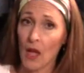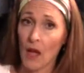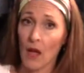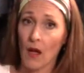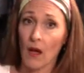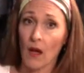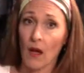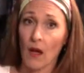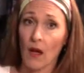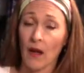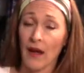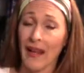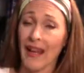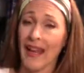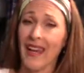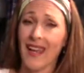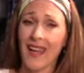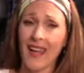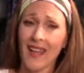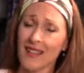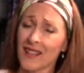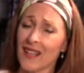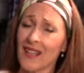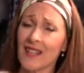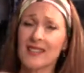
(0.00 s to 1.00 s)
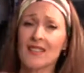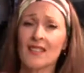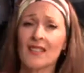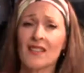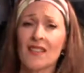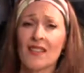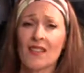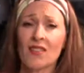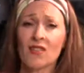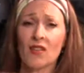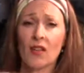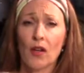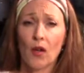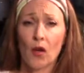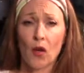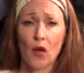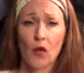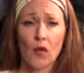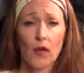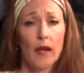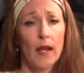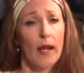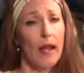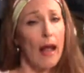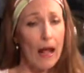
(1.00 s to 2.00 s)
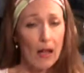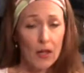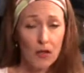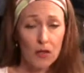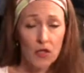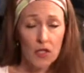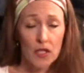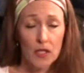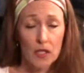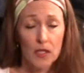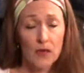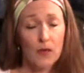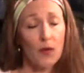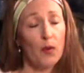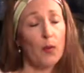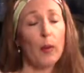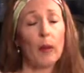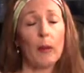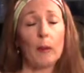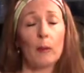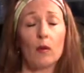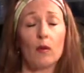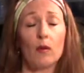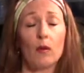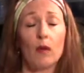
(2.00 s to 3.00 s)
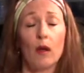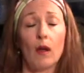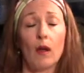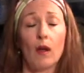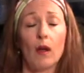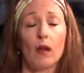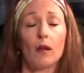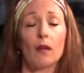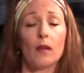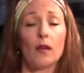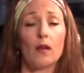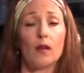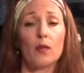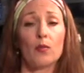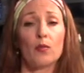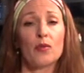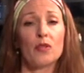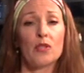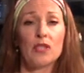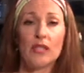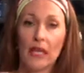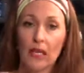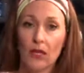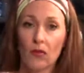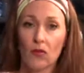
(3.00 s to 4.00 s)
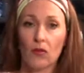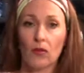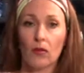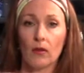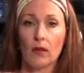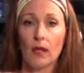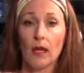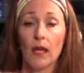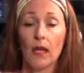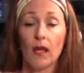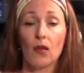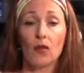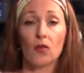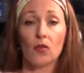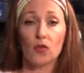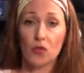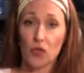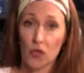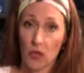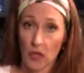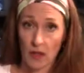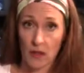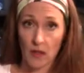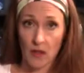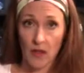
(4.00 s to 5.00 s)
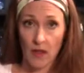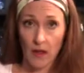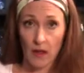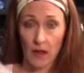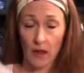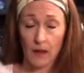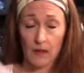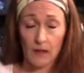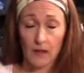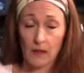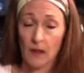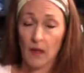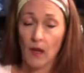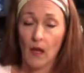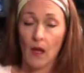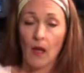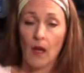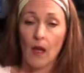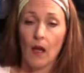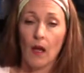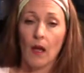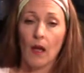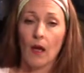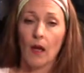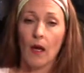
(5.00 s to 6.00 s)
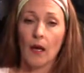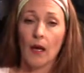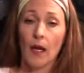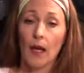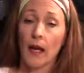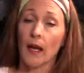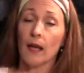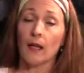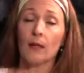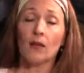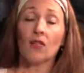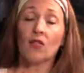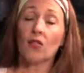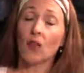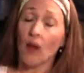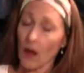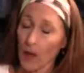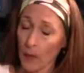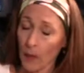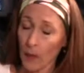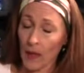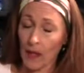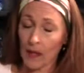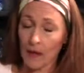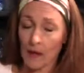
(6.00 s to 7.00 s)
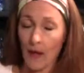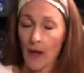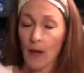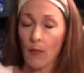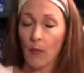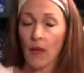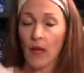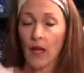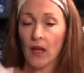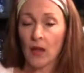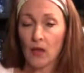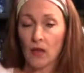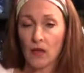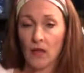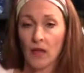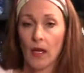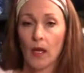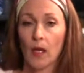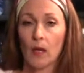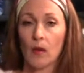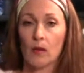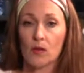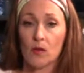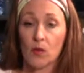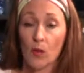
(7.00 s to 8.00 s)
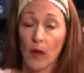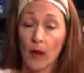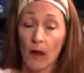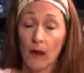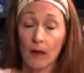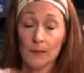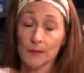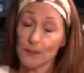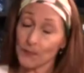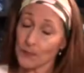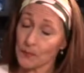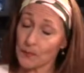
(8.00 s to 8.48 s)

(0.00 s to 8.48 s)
and lots of things that can create allergies for people that are particularly allergic to things. And I did talk about that in my other video as well.